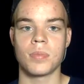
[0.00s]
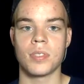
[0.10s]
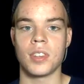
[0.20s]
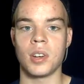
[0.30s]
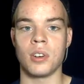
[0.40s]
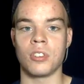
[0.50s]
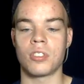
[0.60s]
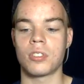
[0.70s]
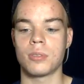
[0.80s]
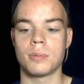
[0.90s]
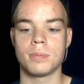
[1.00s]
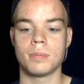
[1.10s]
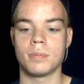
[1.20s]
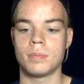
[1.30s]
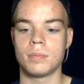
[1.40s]
there's
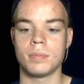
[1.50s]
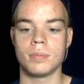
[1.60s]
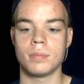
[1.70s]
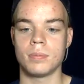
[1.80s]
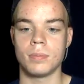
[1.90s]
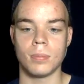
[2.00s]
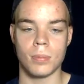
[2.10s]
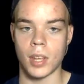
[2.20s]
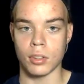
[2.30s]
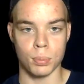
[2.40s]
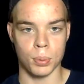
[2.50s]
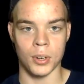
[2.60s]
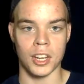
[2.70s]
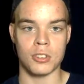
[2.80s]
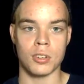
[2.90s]

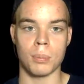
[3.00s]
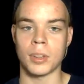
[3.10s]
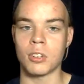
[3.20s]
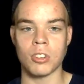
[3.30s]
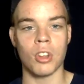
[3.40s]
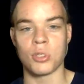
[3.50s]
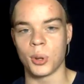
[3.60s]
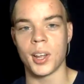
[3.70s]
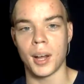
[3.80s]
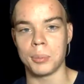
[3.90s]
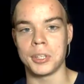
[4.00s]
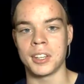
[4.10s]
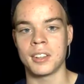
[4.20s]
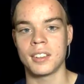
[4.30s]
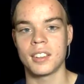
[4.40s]
inspiration, but there's also comedy.